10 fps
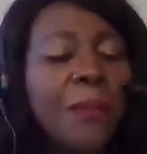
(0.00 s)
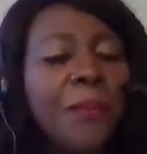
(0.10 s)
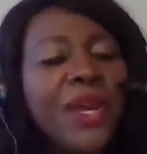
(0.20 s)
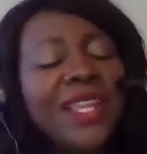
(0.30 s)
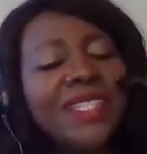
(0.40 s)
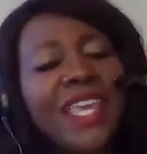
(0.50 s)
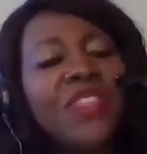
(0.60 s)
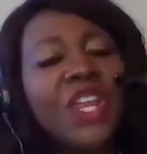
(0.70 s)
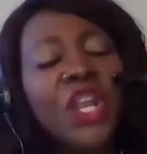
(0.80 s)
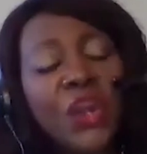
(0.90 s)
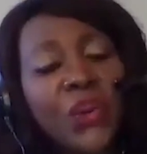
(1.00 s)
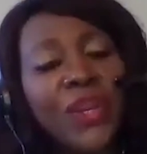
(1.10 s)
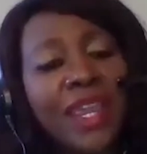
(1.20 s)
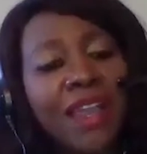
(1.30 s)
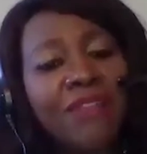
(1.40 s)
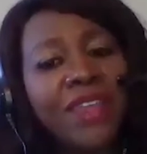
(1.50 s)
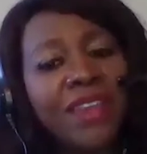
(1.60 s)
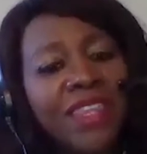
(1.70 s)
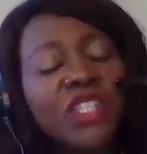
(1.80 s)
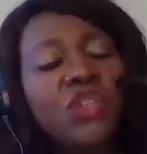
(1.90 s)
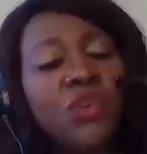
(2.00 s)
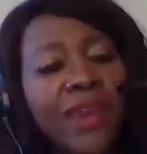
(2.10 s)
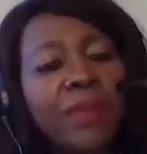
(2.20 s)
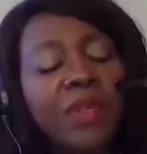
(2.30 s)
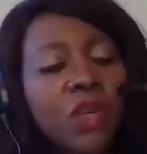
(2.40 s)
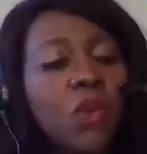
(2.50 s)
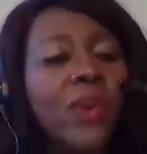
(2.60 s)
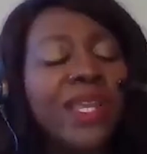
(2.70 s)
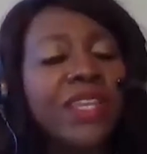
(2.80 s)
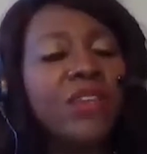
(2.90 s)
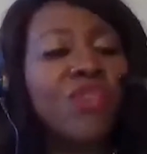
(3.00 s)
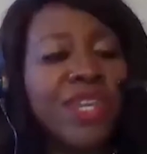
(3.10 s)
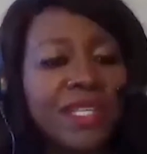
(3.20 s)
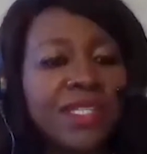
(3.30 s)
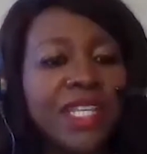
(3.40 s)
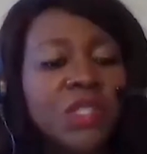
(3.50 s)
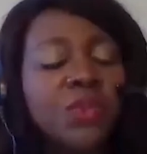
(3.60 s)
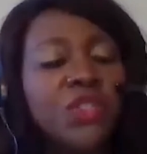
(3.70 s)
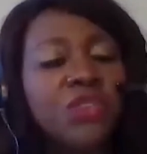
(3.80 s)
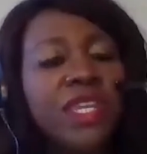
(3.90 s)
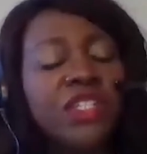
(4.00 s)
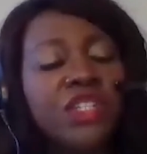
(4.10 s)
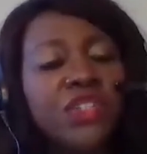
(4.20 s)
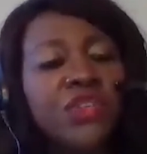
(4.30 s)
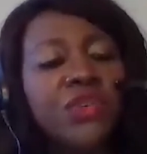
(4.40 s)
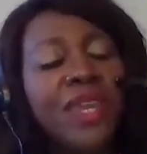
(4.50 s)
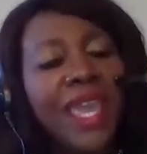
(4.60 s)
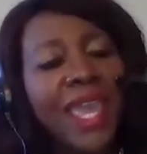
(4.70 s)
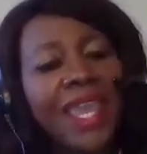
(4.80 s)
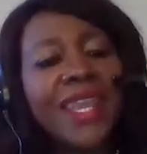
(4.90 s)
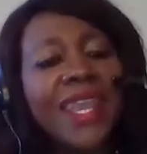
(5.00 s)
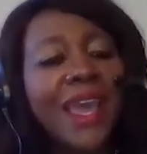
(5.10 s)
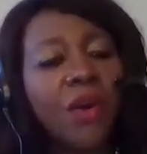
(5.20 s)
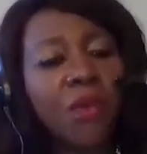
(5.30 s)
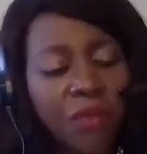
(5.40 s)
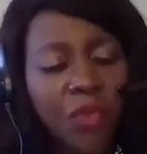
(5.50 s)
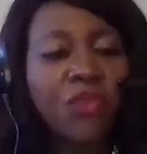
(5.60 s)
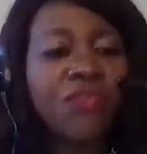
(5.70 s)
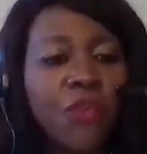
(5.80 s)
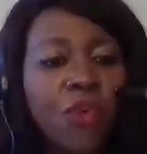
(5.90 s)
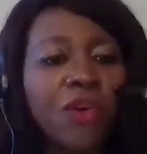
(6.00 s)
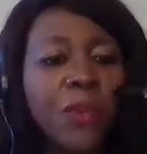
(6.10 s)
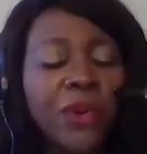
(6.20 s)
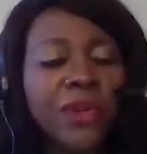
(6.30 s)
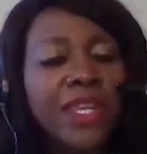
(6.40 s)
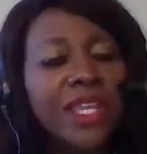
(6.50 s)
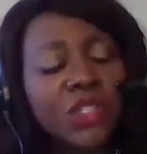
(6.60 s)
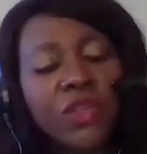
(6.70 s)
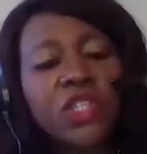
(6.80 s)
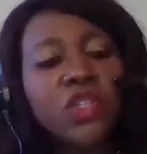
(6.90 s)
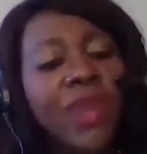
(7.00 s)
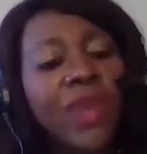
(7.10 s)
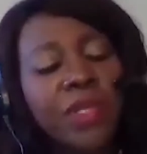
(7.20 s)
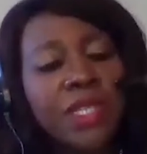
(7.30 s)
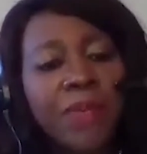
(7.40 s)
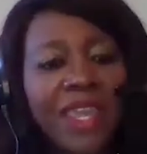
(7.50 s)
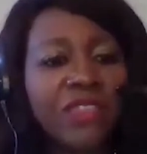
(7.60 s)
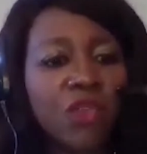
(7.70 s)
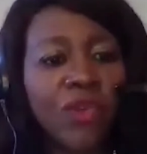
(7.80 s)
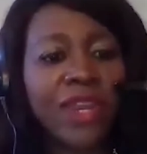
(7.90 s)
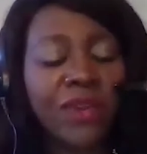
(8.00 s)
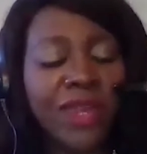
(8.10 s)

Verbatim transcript: But it's in the learning of it that you are able to quickly reassess what you need to do and now move forward so that you're able to make the greater